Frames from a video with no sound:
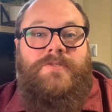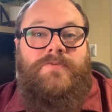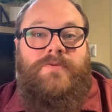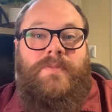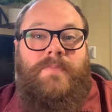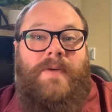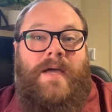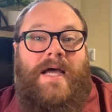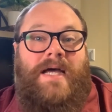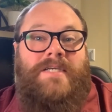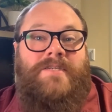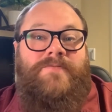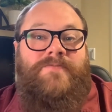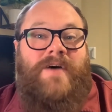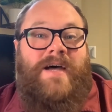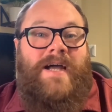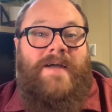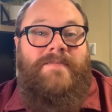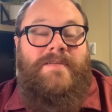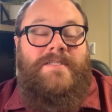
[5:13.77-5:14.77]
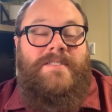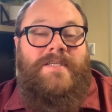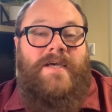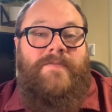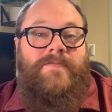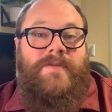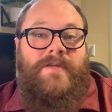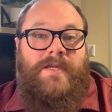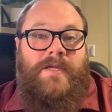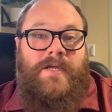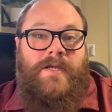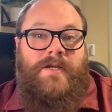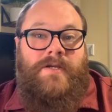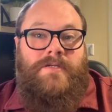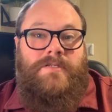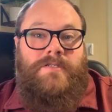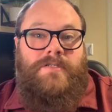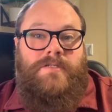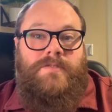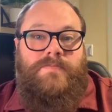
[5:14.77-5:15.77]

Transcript: for the past 5 to 7 years,